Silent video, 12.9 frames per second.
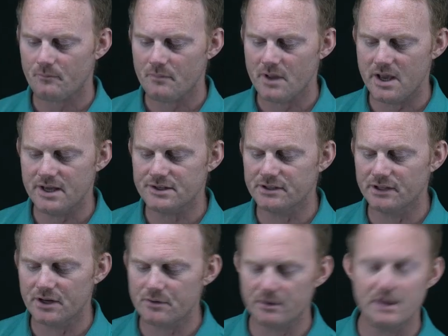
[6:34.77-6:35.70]
it's
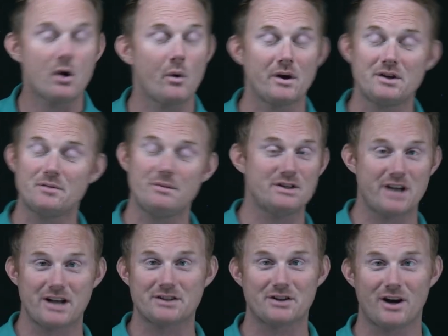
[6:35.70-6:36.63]
literally going to be
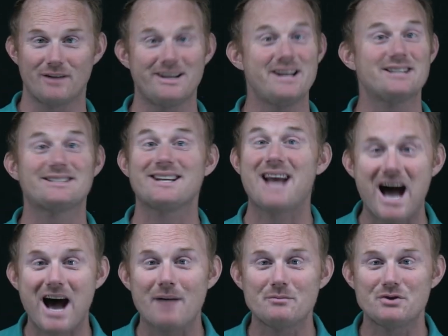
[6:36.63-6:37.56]
JSON. It is an
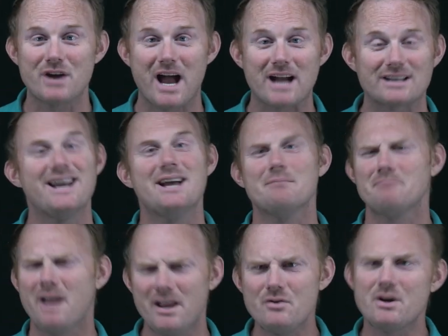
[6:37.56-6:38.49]
object,
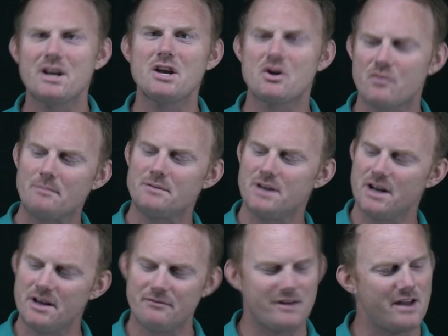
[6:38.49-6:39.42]
and you can encrypt it
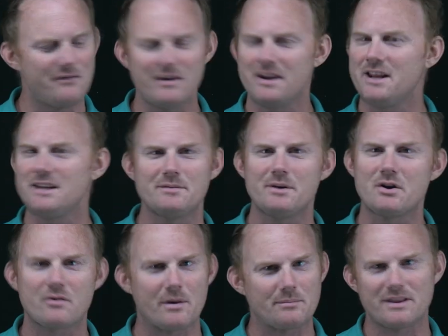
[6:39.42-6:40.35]
if, if it needs to be
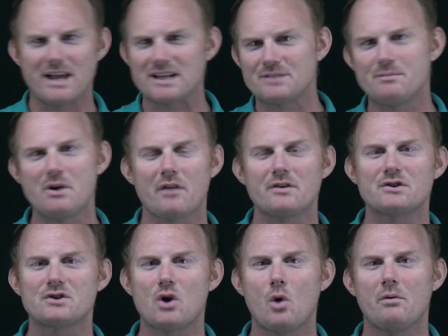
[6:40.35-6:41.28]
encrypted. That's beyond the
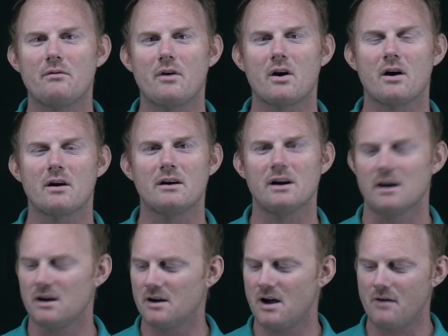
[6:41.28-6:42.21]
scope of our
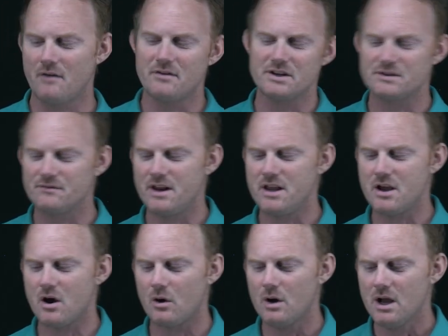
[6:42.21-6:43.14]
uh, of, of this
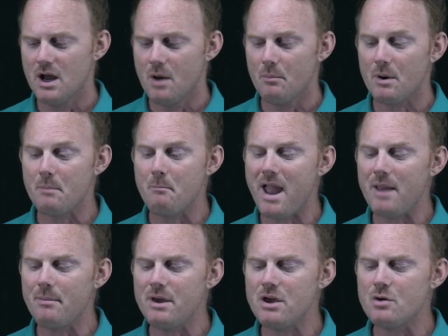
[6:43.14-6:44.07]
video. But
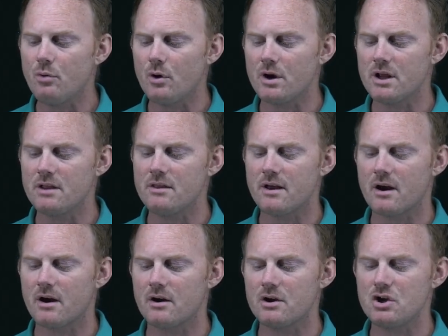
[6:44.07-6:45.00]
maybe you put in
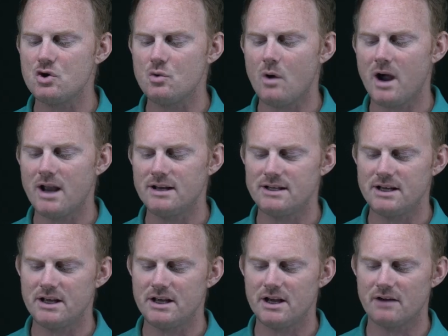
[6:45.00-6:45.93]
there U I
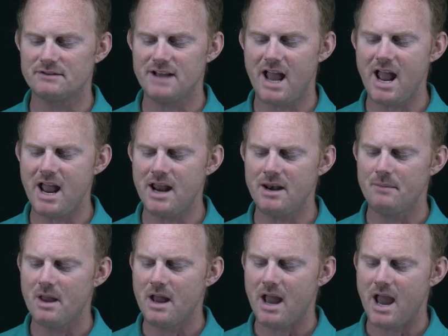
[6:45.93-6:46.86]
D of ten,
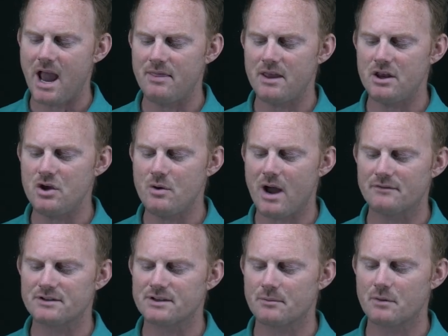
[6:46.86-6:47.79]
and then you
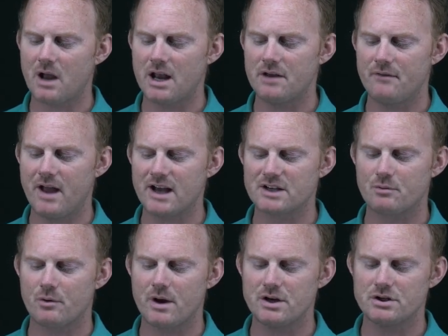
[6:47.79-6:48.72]
have some kind of
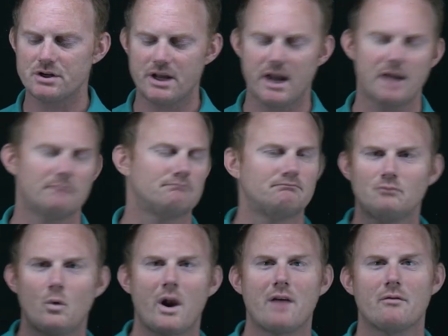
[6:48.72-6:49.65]
expiration date,
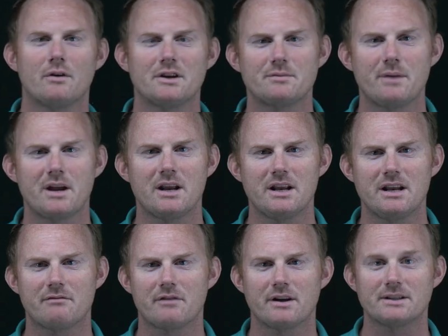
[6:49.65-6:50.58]
whatever. It doesn't make any
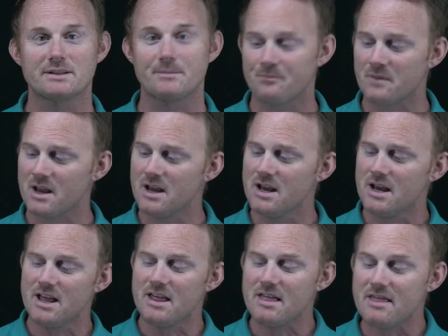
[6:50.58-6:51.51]
difference.
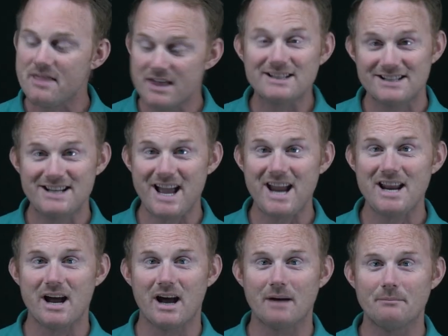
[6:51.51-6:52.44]
This
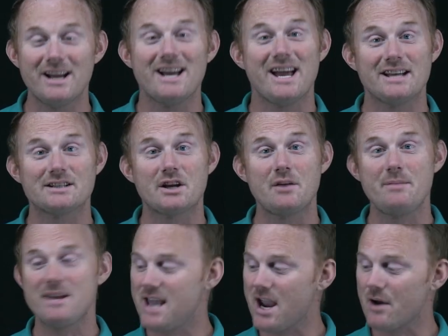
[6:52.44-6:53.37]
data is going to
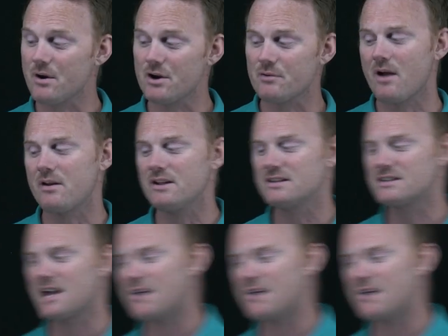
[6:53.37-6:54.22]
be carried around inside of